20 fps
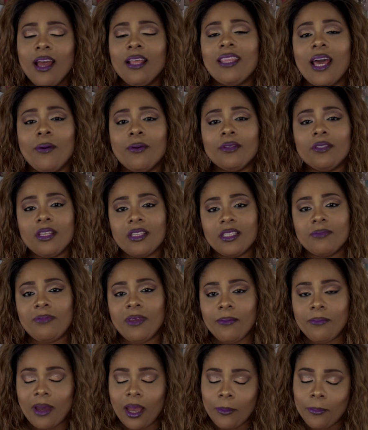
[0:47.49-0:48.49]
that was sent to
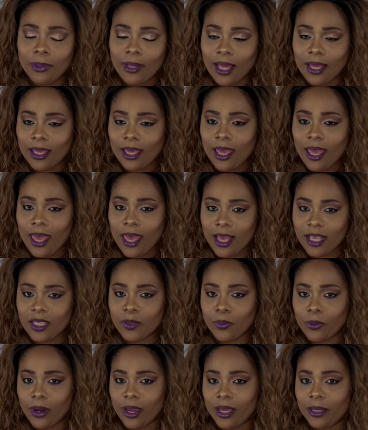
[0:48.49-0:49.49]
me by Black
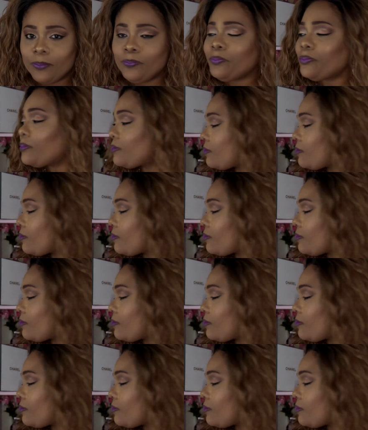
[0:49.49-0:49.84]
Hairspray.